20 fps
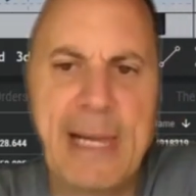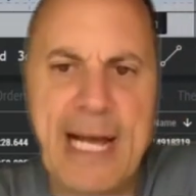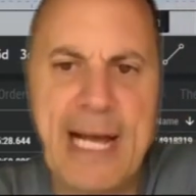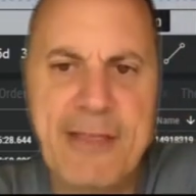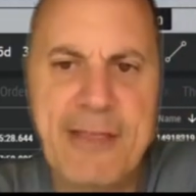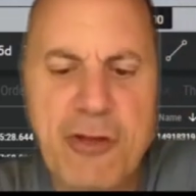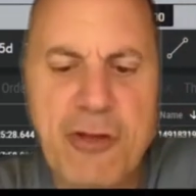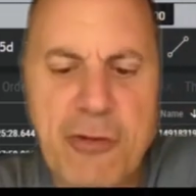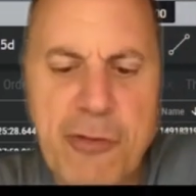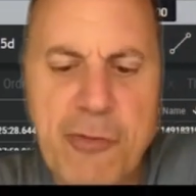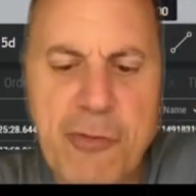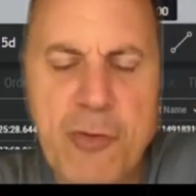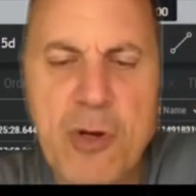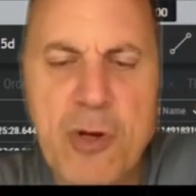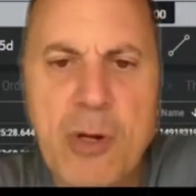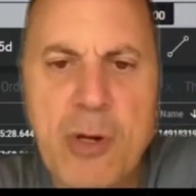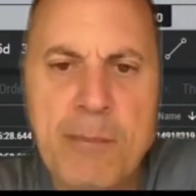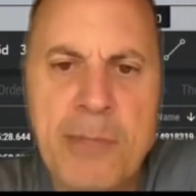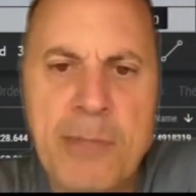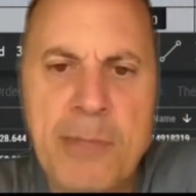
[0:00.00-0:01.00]
That's going to
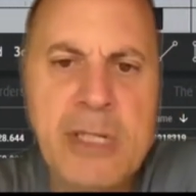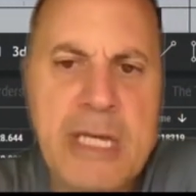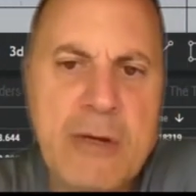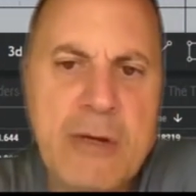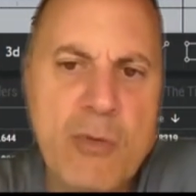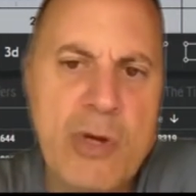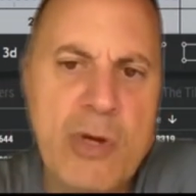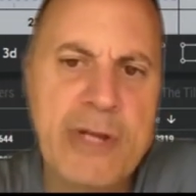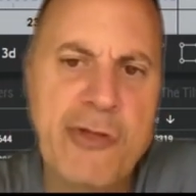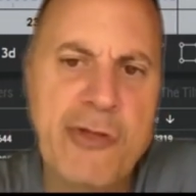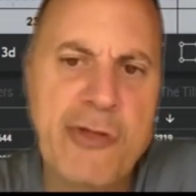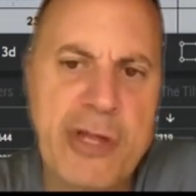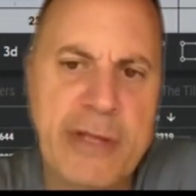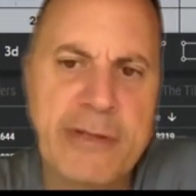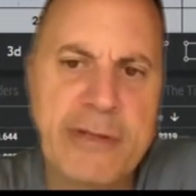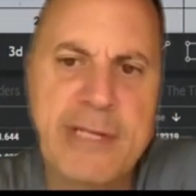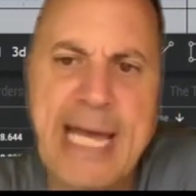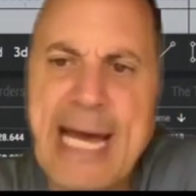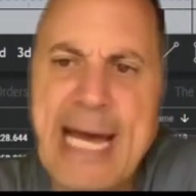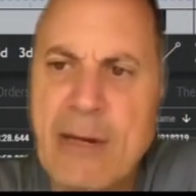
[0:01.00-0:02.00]
throw a monkey wrench
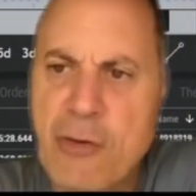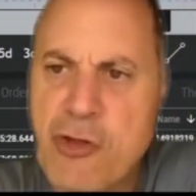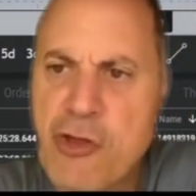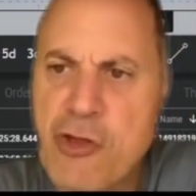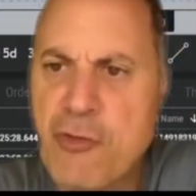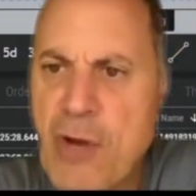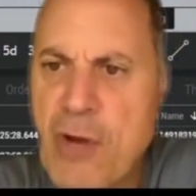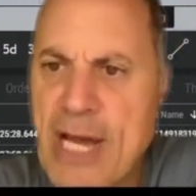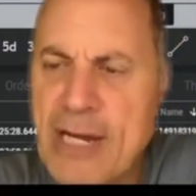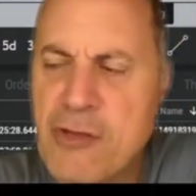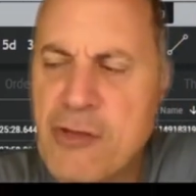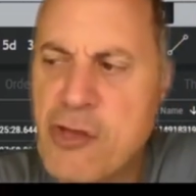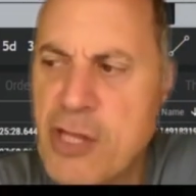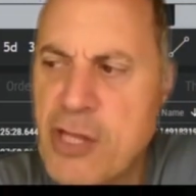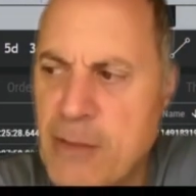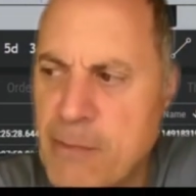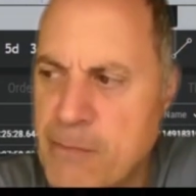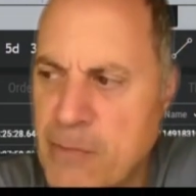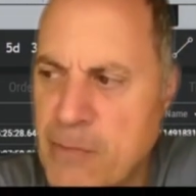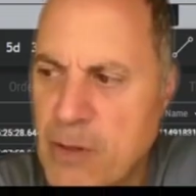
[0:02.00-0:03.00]
into our
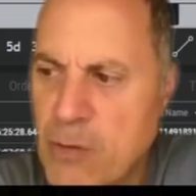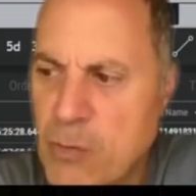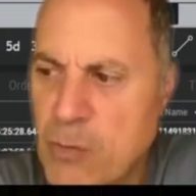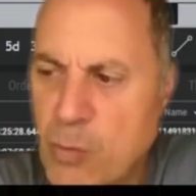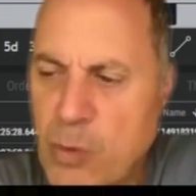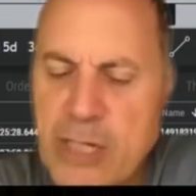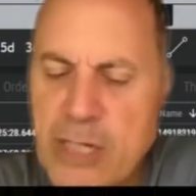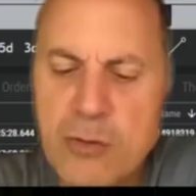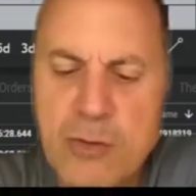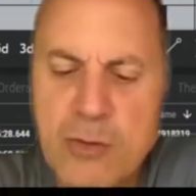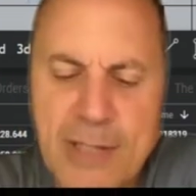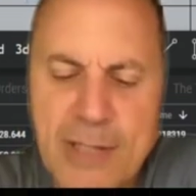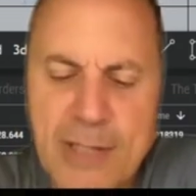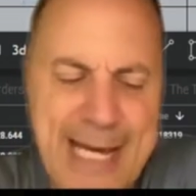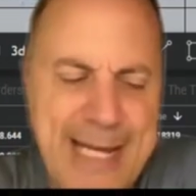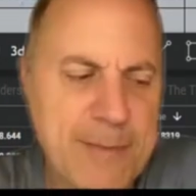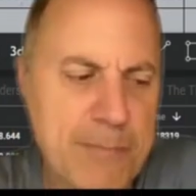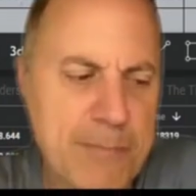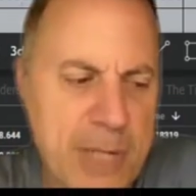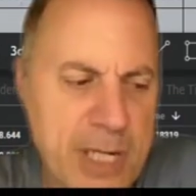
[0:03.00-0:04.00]
strategy. We don't
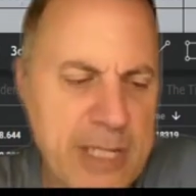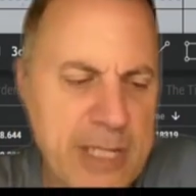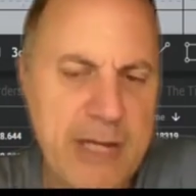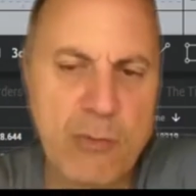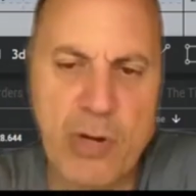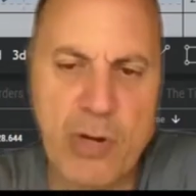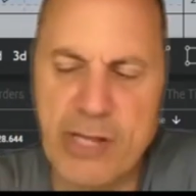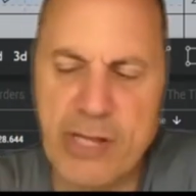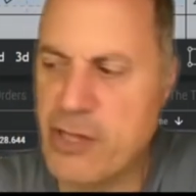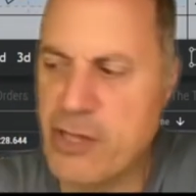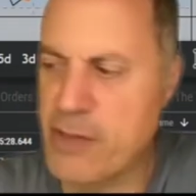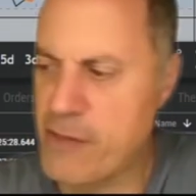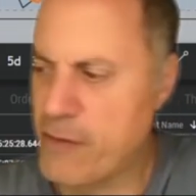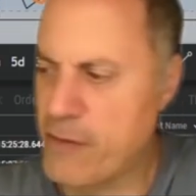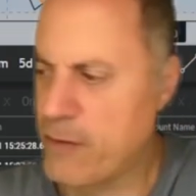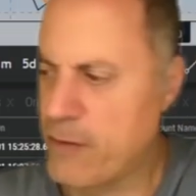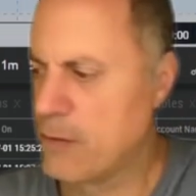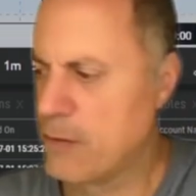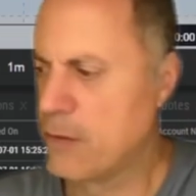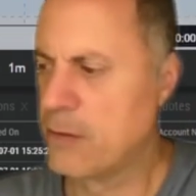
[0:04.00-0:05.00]
like monkey
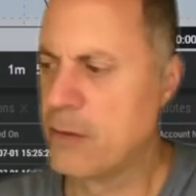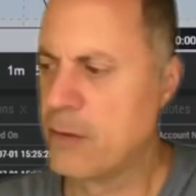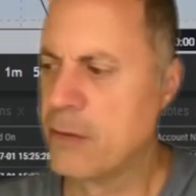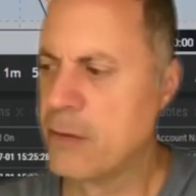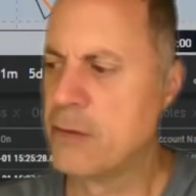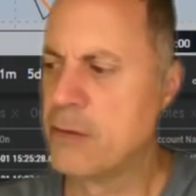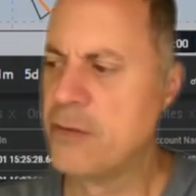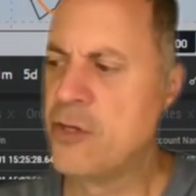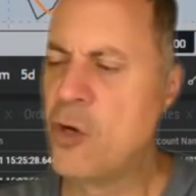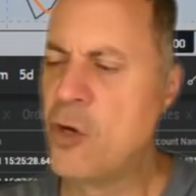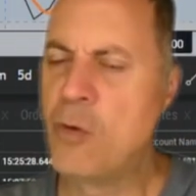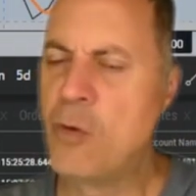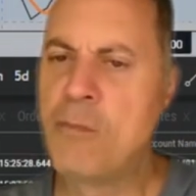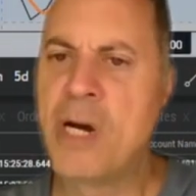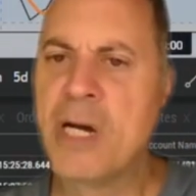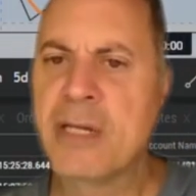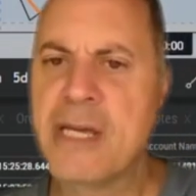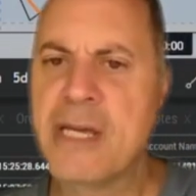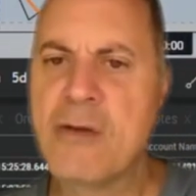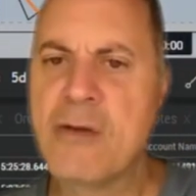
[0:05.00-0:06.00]
wrenches. No
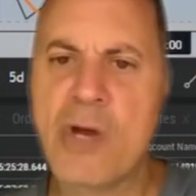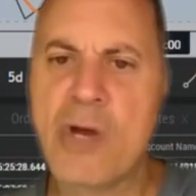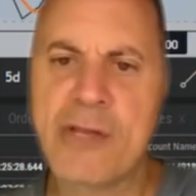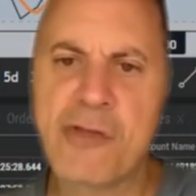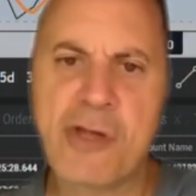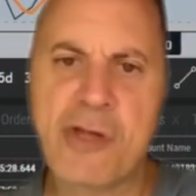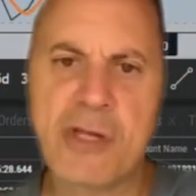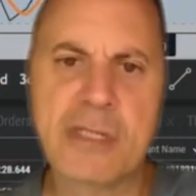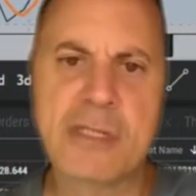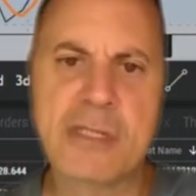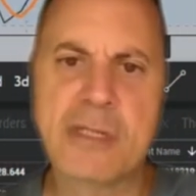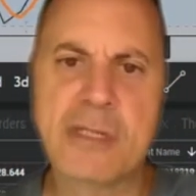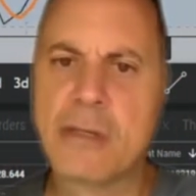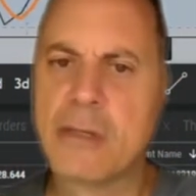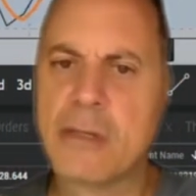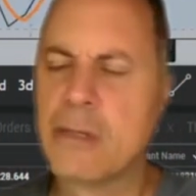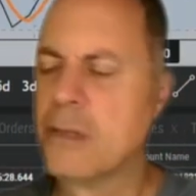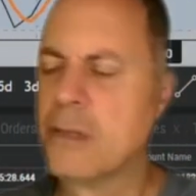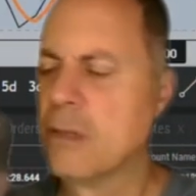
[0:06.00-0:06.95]
monkey wrenches.